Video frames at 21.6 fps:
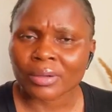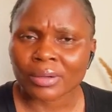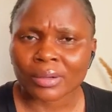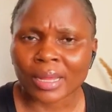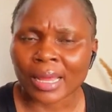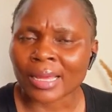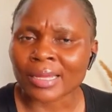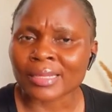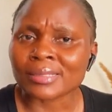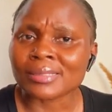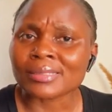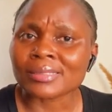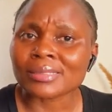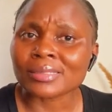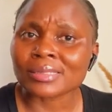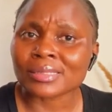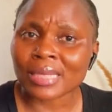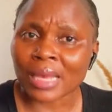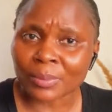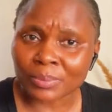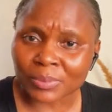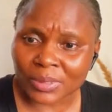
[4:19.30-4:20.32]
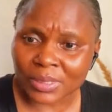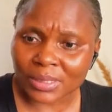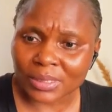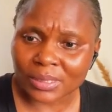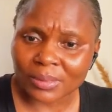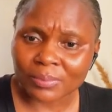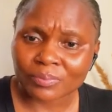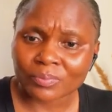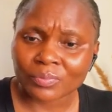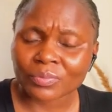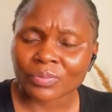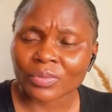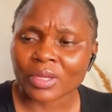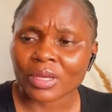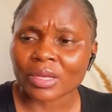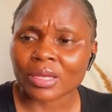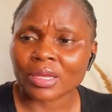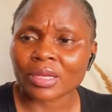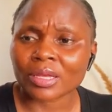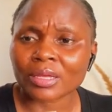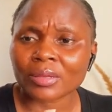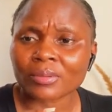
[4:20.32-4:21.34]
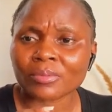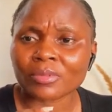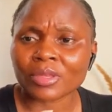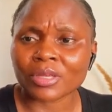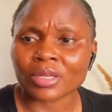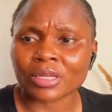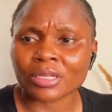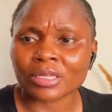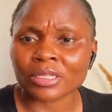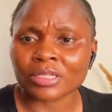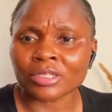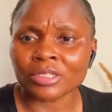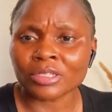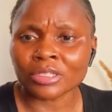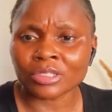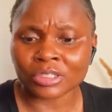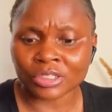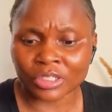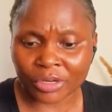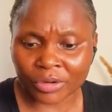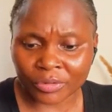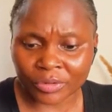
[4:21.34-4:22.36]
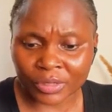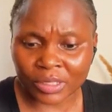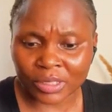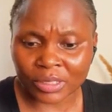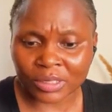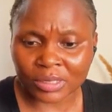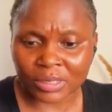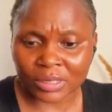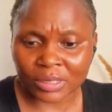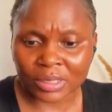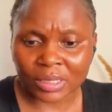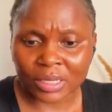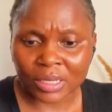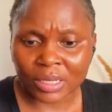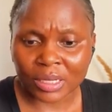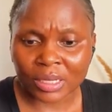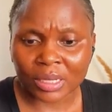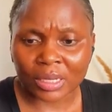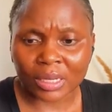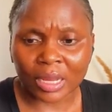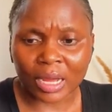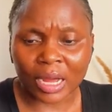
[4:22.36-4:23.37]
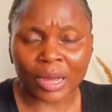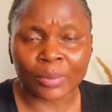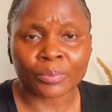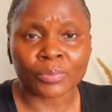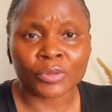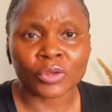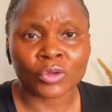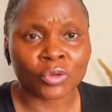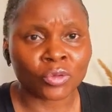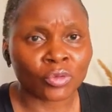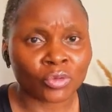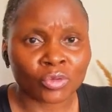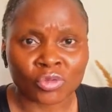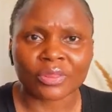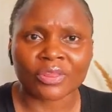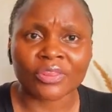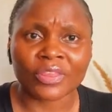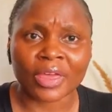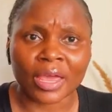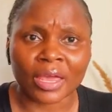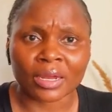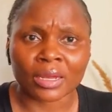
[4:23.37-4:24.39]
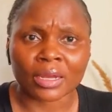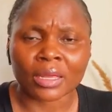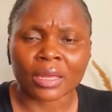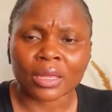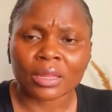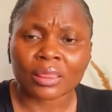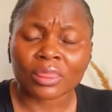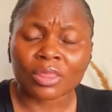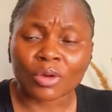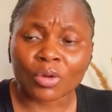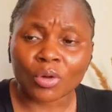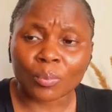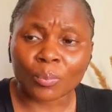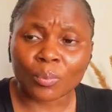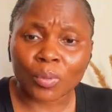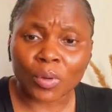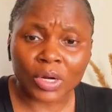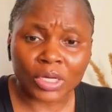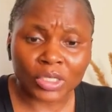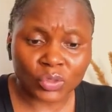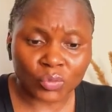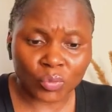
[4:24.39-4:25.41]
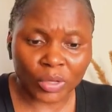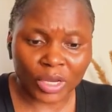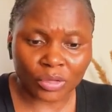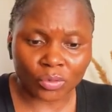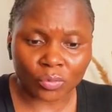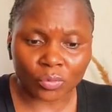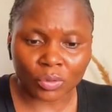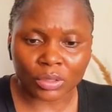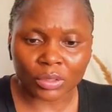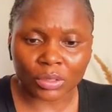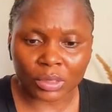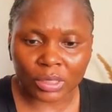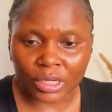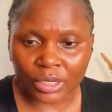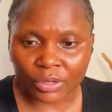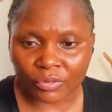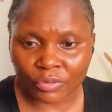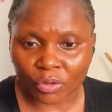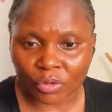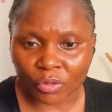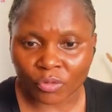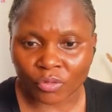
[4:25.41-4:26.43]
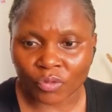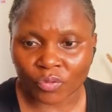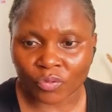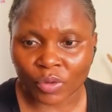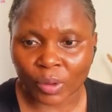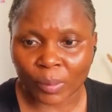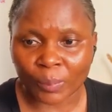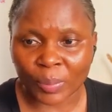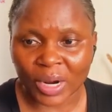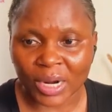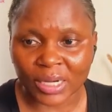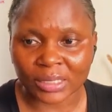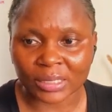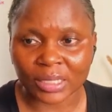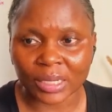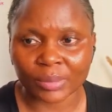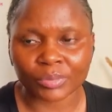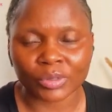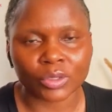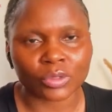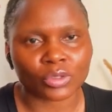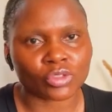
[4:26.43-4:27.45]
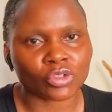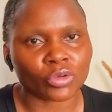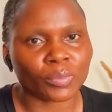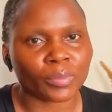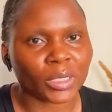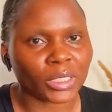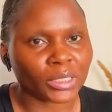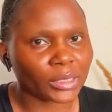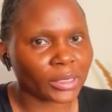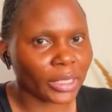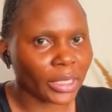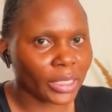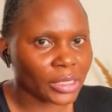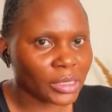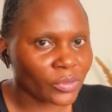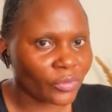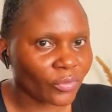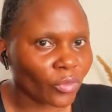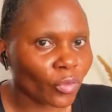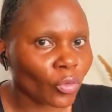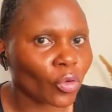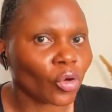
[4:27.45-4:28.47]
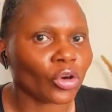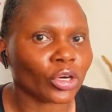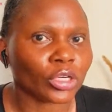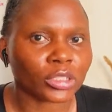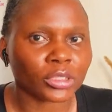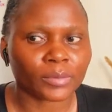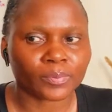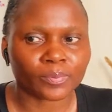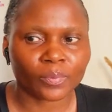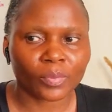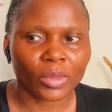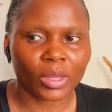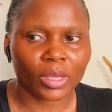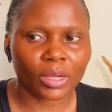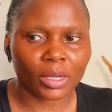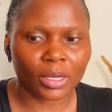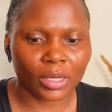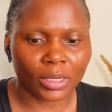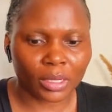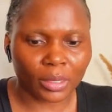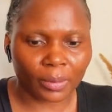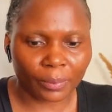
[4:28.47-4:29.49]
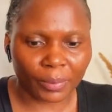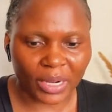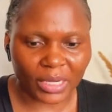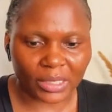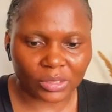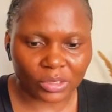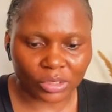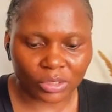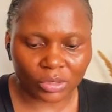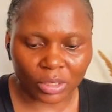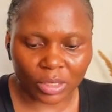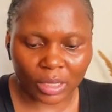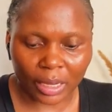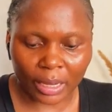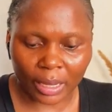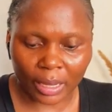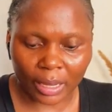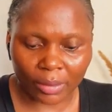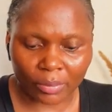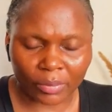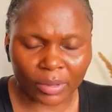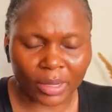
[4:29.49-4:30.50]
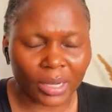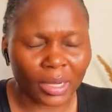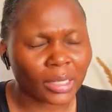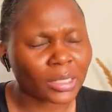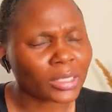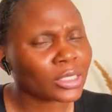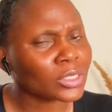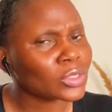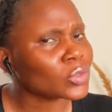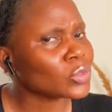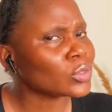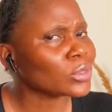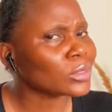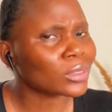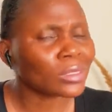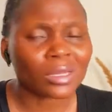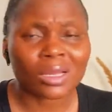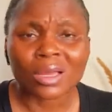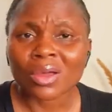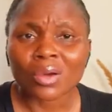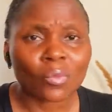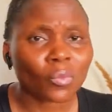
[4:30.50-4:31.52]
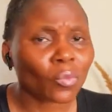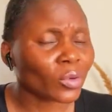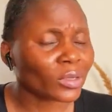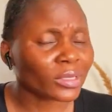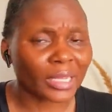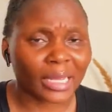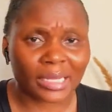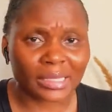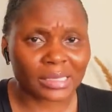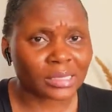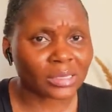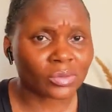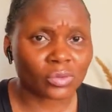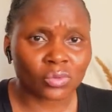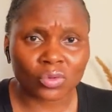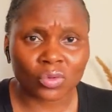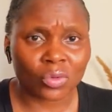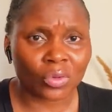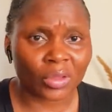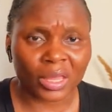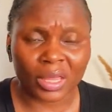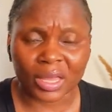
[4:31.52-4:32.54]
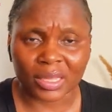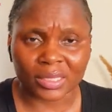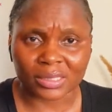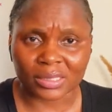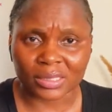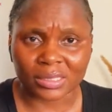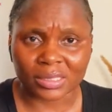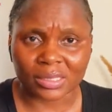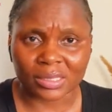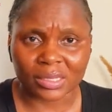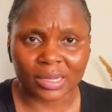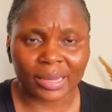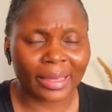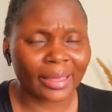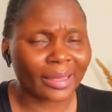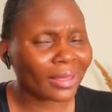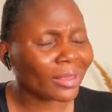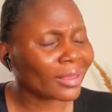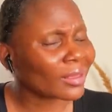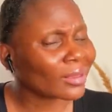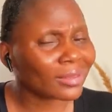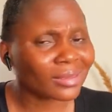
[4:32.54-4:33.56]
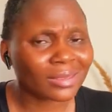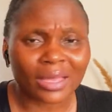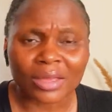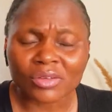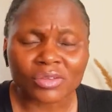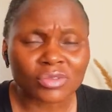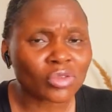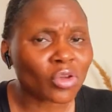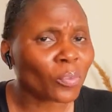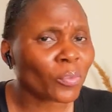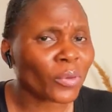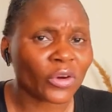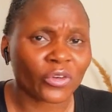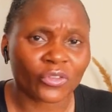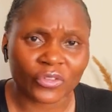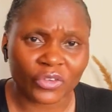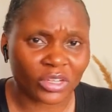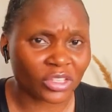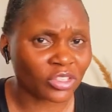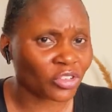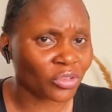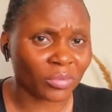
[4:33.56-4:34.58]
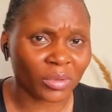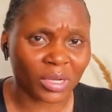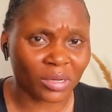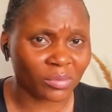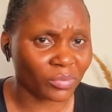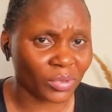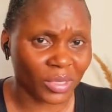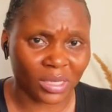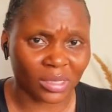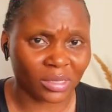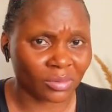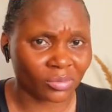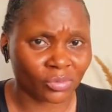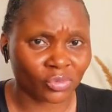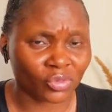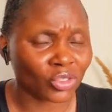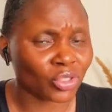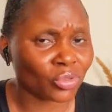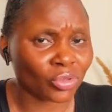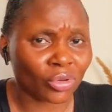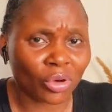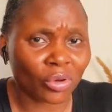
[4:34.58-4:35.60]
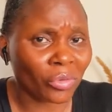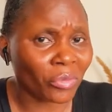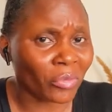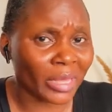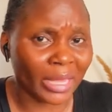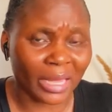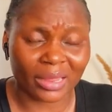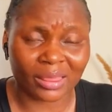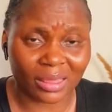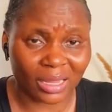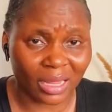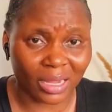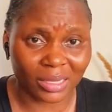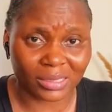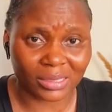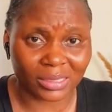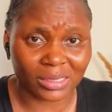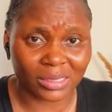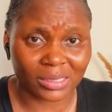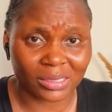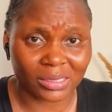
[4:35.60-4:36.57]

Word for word: except there is abuse then the point where you want to leave your uh, partner because your partner is flawed in a particular area is what i still don't get like there is no perfect human being we should all get that